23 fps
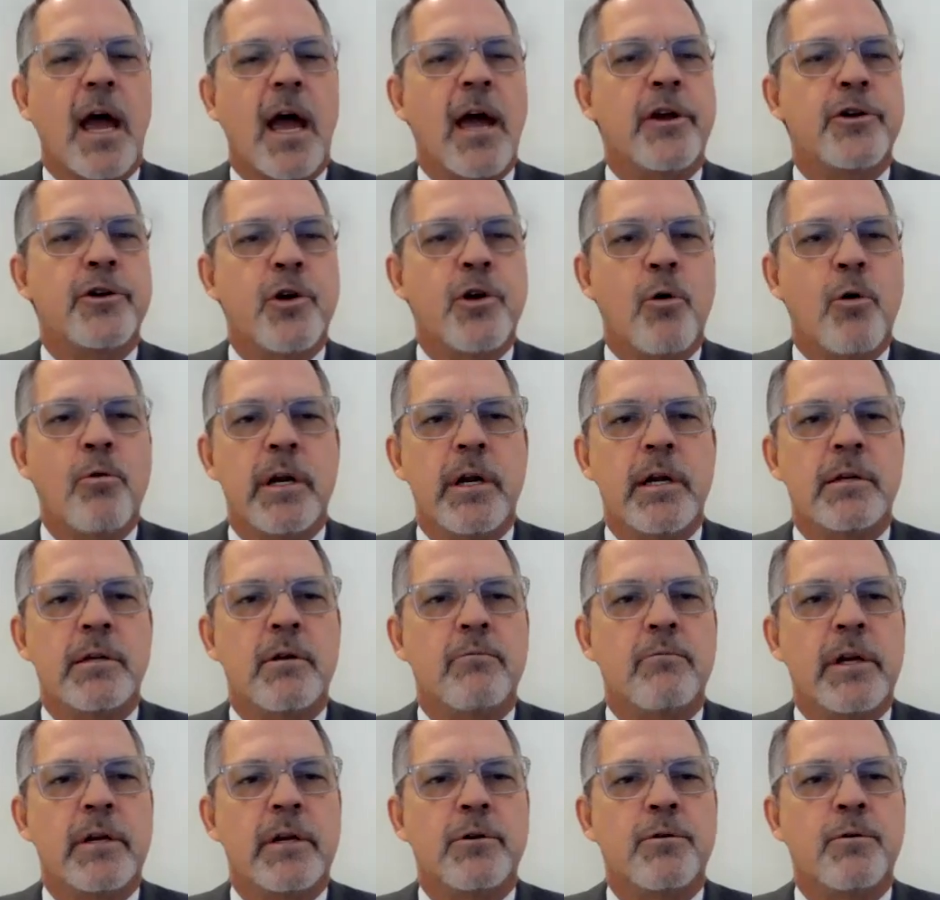I don't need to
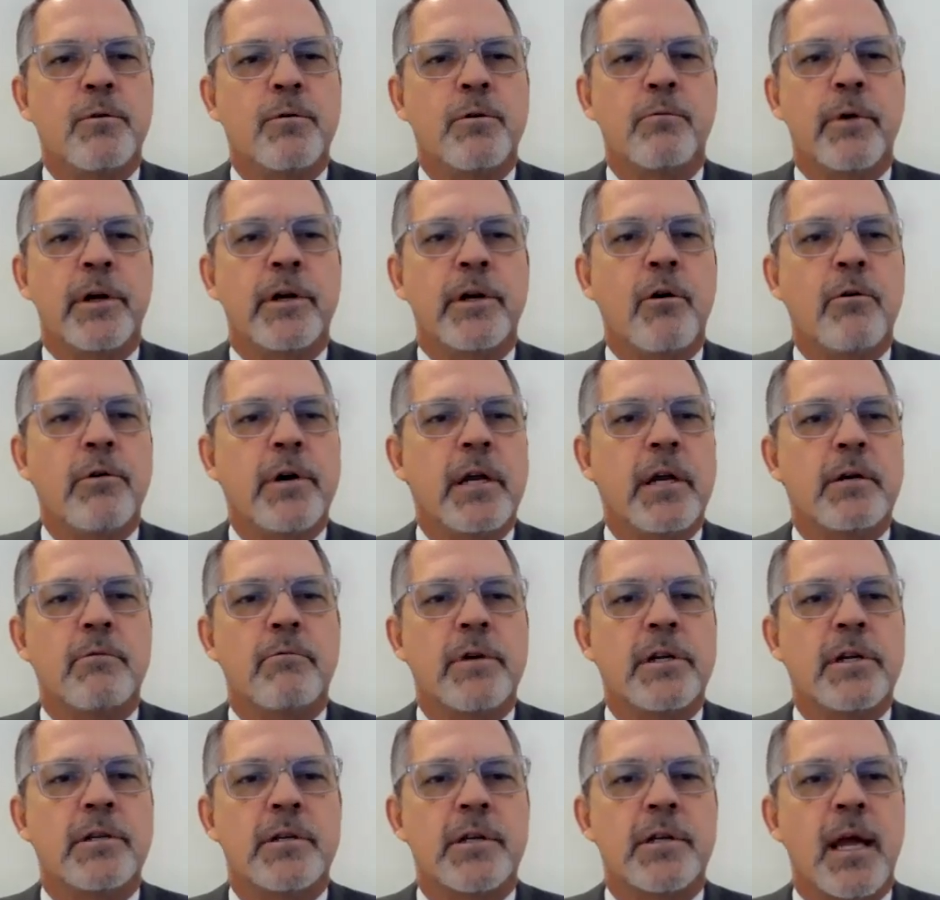retool. We don't need to
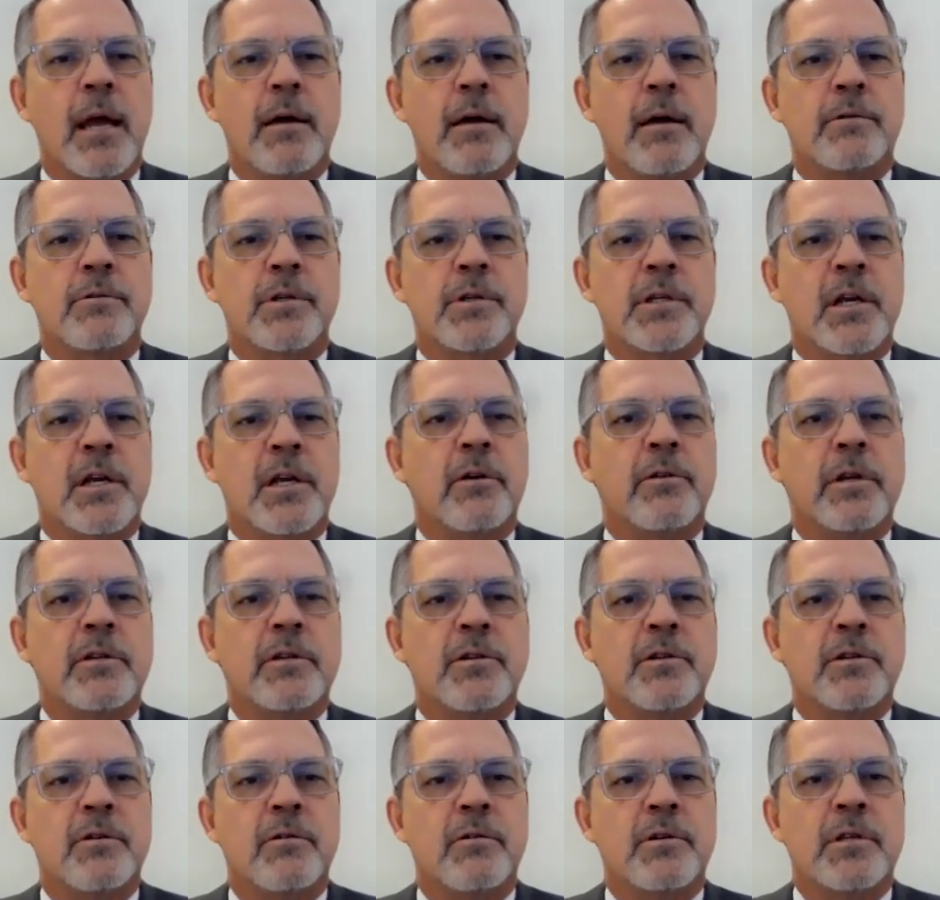reskill these
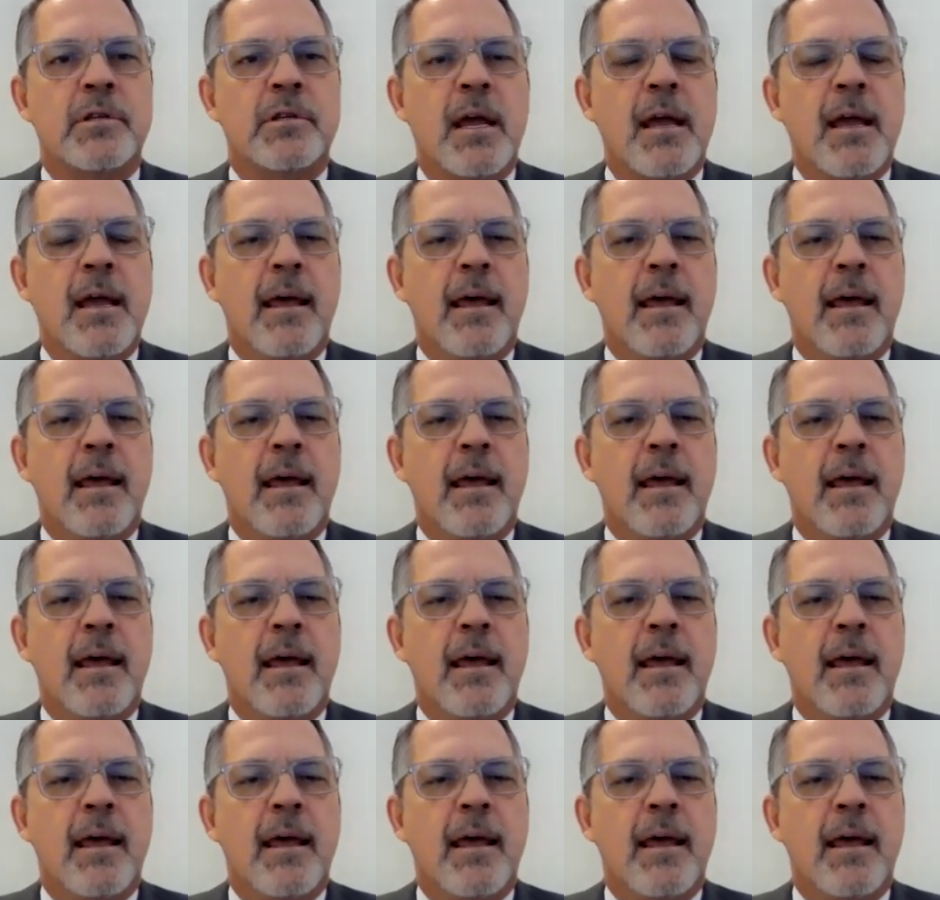students.